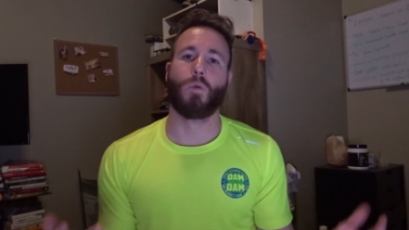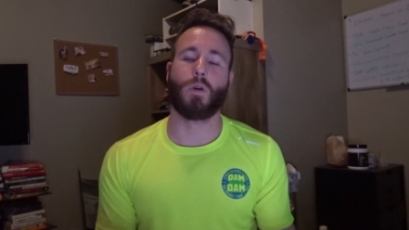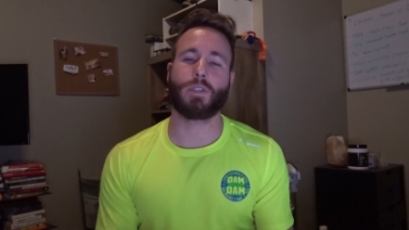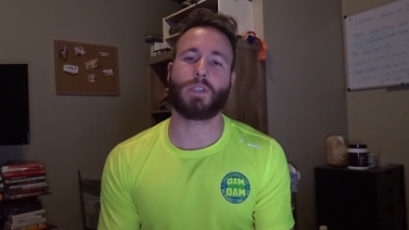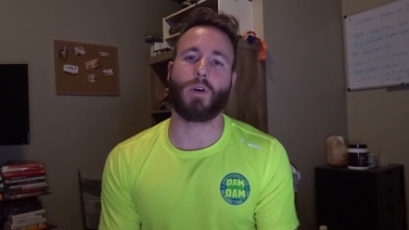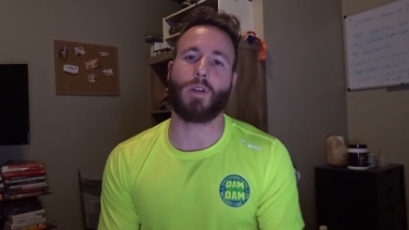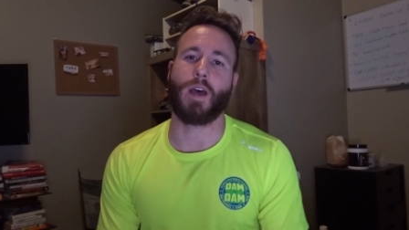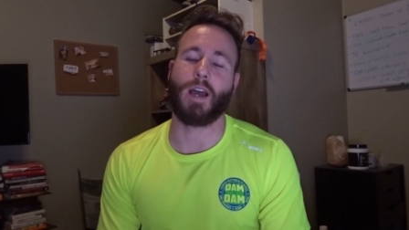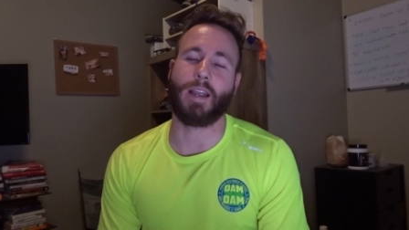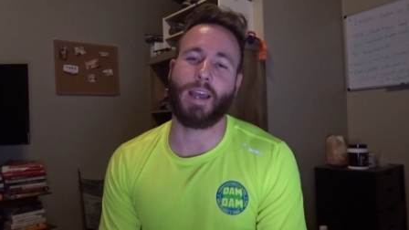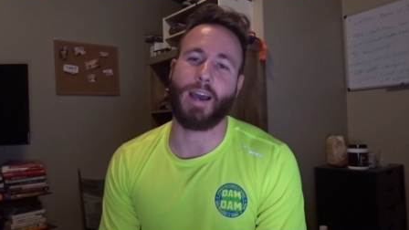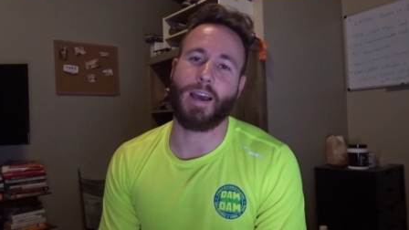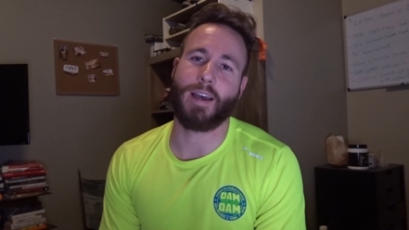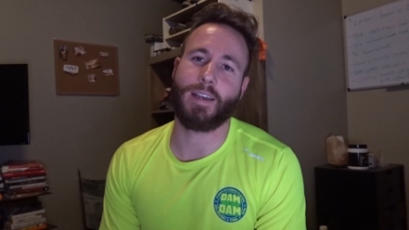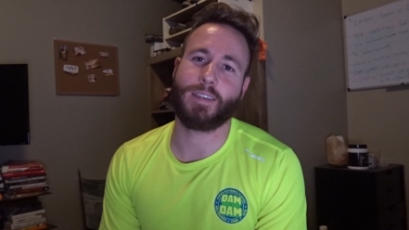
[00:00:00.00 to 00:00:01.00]
What's going on,
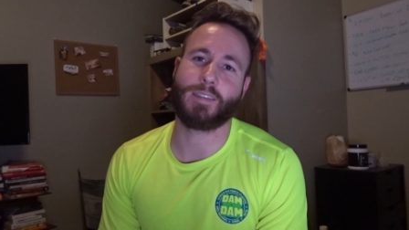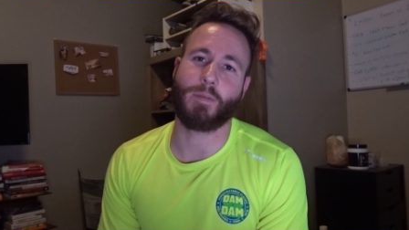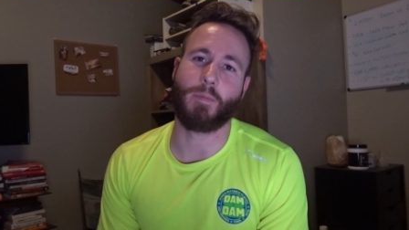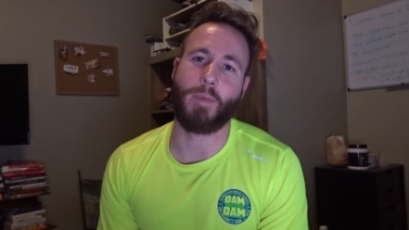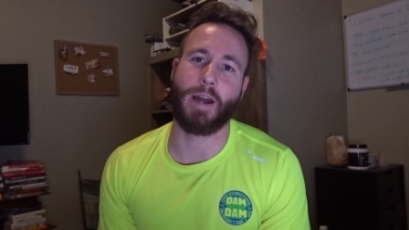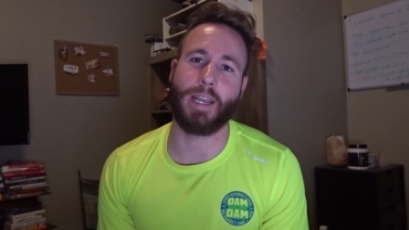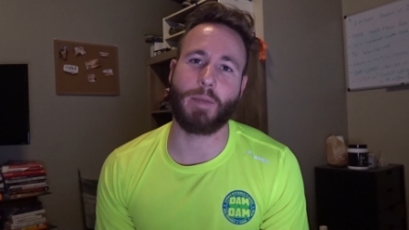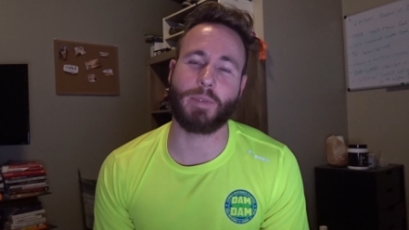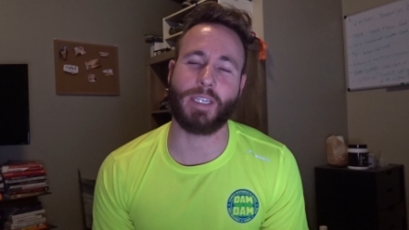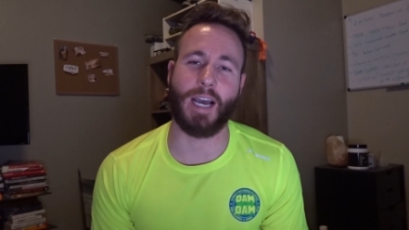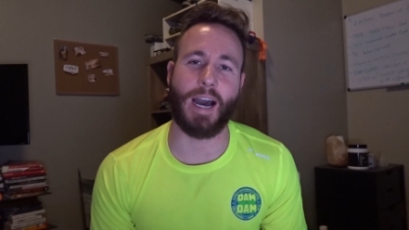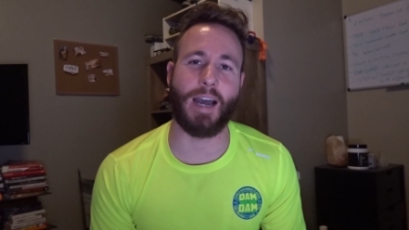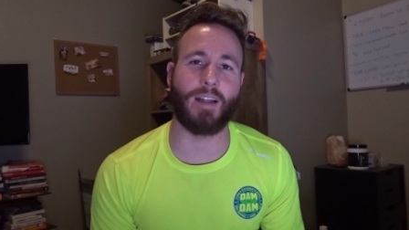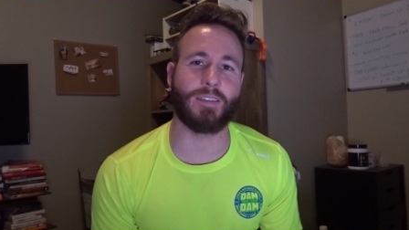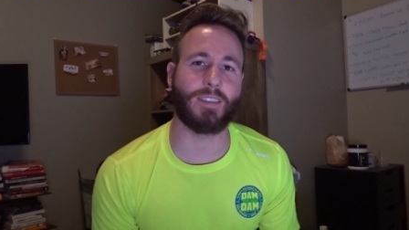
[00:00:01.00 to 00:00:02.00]
guys? My name's
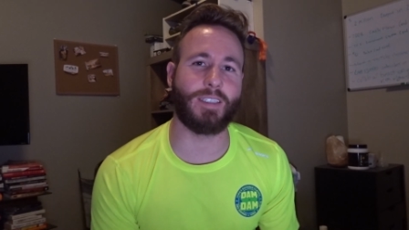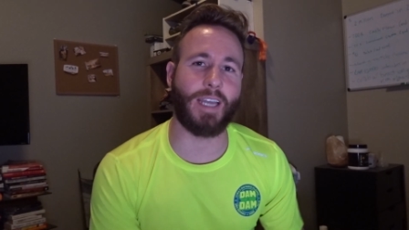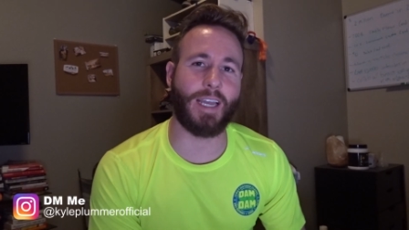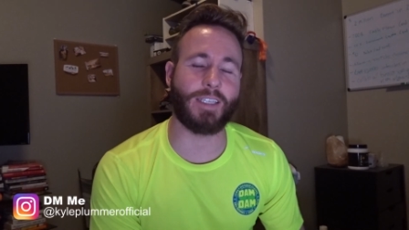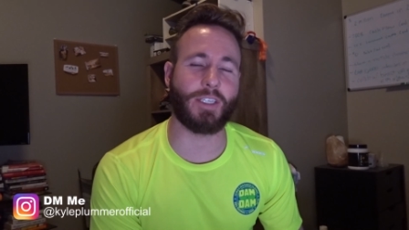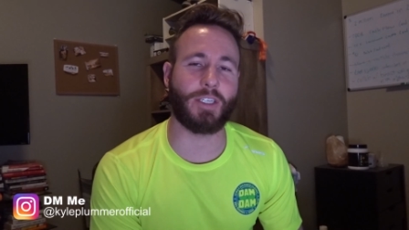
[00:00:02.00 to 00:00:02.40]
Kyle and today's